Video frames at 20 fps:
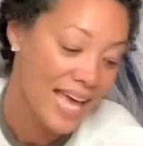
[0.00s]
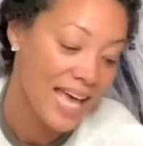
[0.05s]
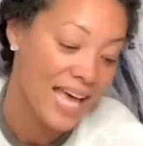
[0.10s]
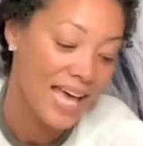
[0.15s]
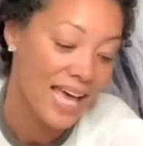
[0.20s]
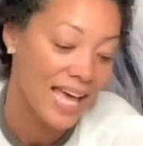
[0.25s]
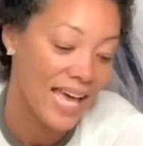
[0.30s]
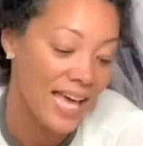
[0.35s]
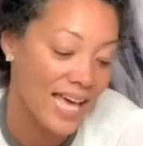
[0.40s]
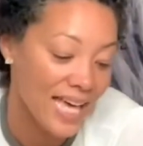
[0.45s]

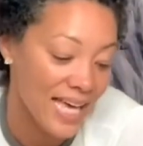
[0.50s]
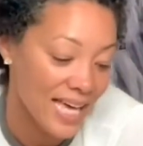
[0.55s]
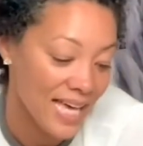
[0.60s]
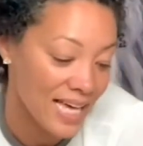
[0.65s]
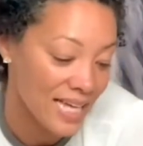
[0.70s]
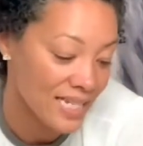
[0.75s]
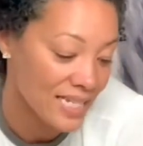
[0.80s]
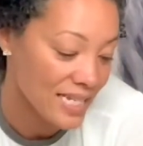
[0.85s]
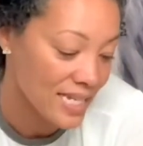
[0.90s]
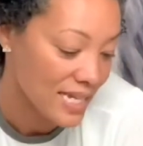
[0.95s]
And
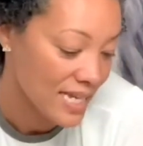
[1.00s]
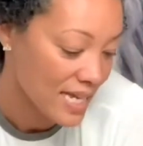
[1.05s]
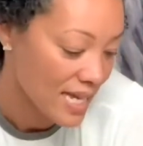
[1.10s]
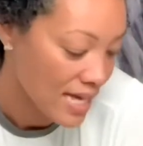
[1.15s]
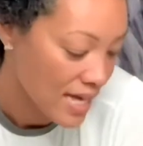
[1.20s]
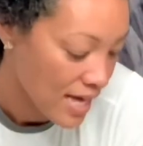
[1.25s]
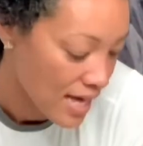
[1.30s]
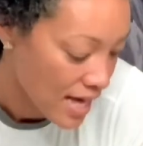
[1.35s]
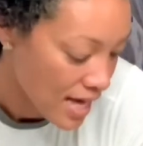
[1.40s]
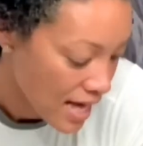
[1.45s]

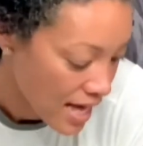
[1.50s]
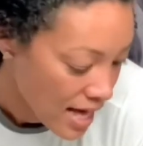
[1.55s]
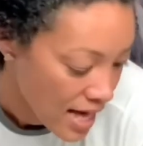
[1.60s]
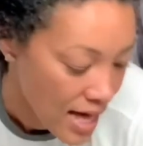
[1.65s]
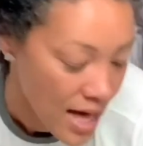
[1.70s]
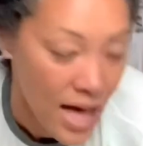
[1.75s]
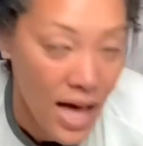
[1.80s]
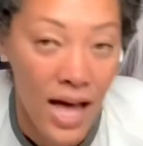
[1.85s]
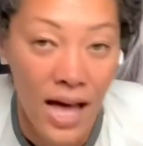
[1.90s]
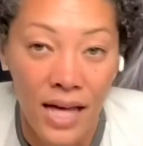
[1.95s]

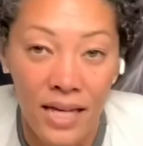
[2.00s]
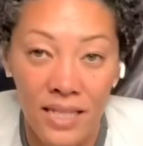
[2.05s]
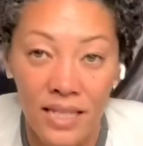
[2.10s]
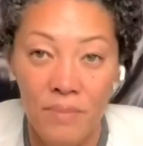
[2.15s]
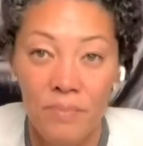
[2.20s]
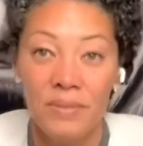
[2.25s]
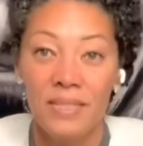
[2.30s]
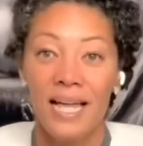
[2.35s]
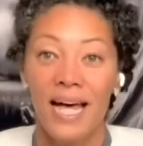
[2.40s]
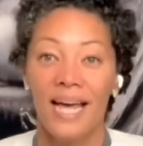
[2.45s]

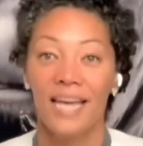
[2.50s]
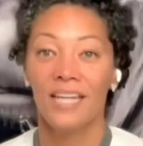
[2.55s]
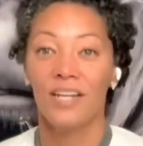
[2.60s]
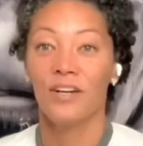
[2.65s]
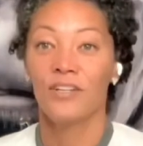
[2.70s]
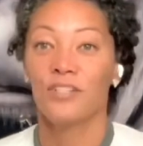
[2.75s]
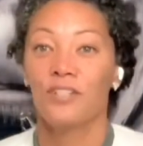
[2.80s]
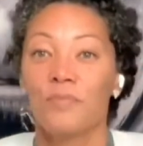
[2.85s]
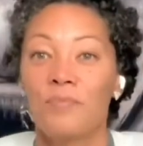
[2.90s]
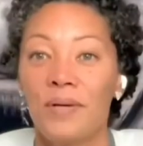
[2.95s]
lying on your
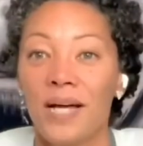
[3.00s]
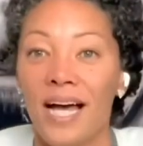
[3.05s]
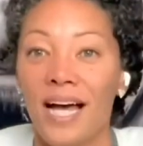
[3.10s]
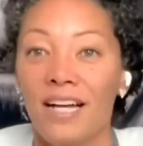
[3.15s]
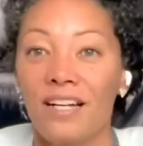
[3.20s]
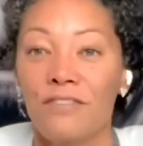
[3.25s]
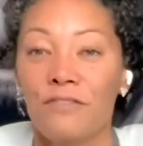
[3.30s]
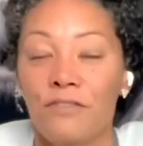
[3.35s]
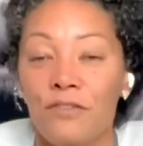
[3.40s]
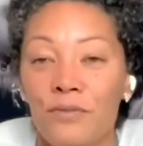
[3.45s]
back for
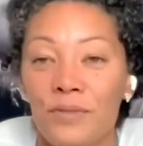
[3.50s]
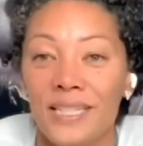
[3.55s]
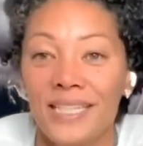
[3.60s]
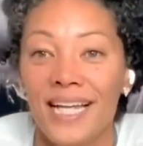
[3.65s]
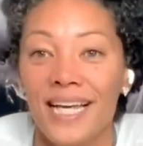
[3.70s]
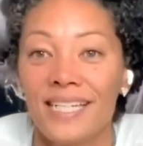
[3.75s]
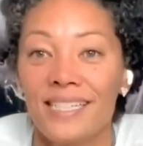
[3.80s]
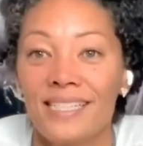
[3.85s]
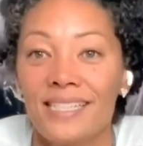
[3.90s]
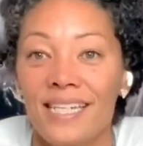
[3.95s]

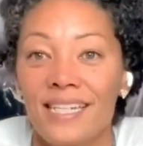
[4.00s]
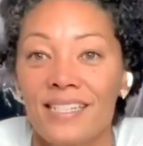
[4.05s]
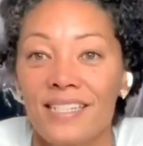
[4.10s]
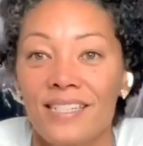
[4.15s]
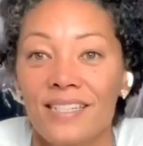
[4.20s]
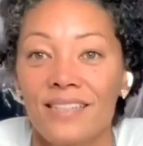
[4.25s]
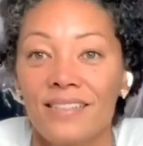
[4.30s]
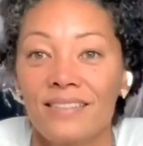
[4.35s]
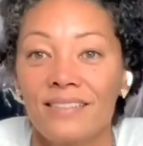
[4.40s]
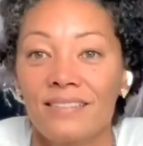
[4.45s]
relaxation.
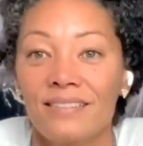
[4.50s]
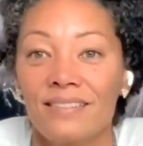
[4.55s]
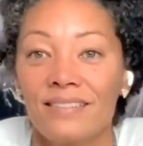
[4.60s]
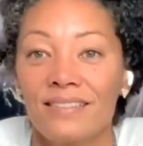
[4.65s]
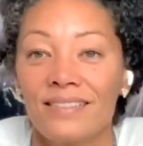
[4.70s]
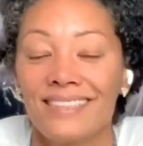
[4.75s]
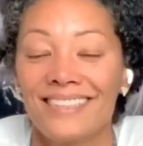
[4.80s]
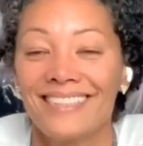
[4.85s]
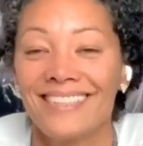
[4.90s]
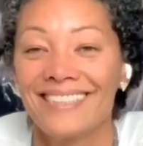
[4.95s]

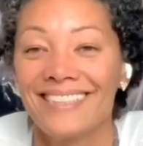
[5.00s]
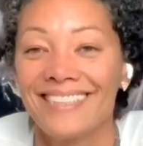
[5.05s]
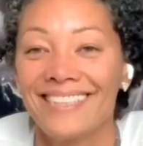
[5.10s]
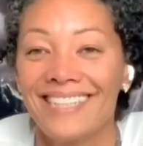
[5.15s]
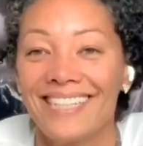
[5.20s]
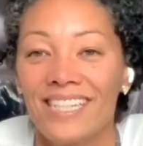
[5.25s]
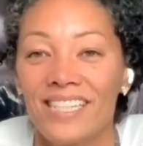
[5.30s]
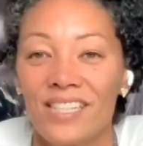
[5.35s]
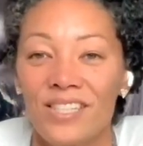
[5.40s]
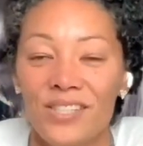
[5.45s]

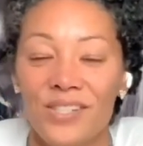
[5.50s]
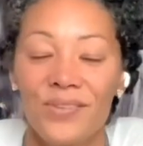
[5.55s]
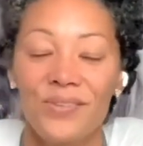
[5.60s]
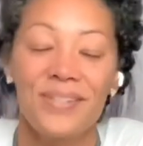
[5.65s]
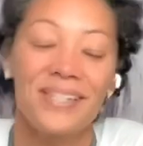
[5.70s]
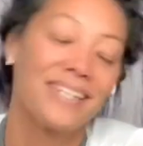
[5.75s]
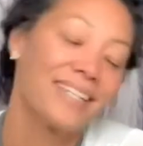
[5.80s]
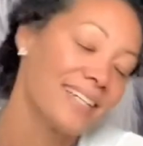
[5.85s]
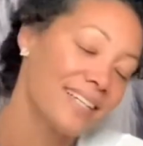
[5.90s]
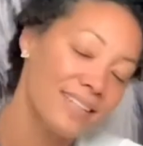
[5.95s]
So
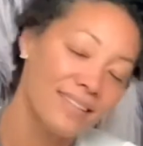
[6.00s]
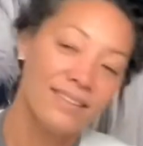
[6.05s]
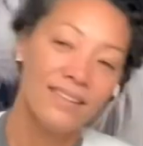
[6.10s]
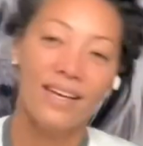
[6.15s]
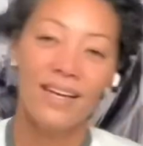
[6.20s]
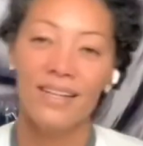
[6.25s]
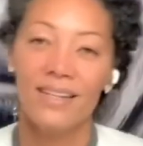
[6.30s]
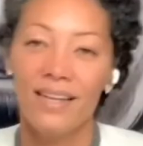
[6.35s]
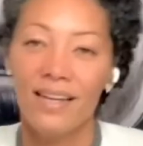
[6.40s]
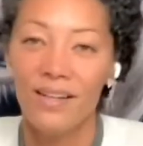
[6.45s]
lie
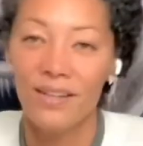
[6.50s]
down on the